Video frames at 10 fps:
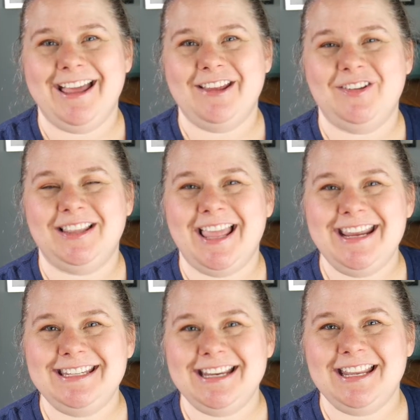If you
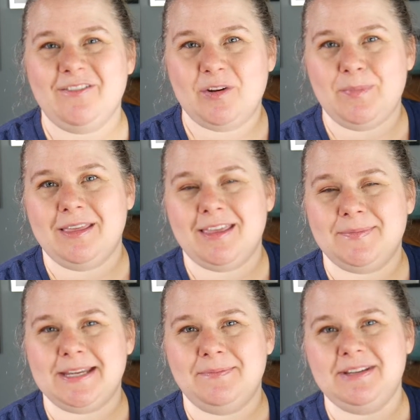liked it, give it a big
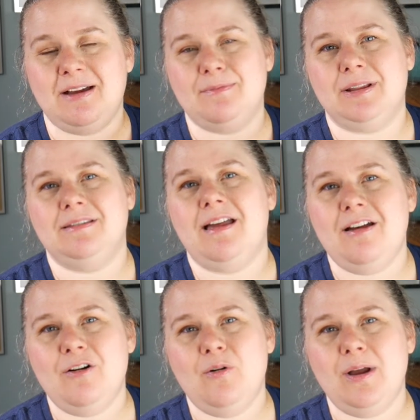thumbs up down
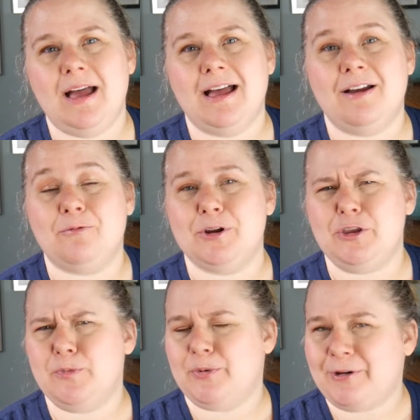below. Were
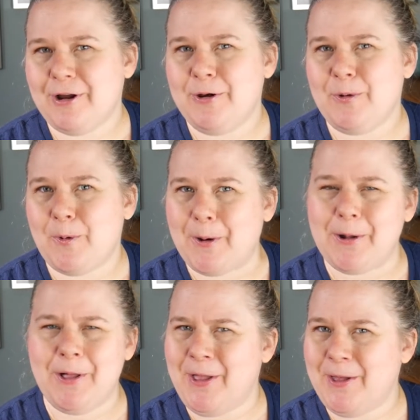you pro or
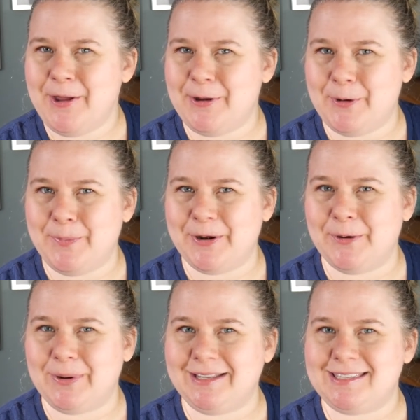con opener
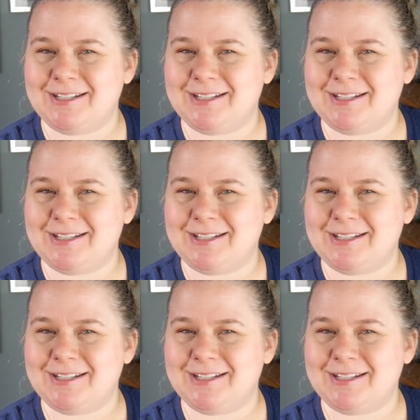when it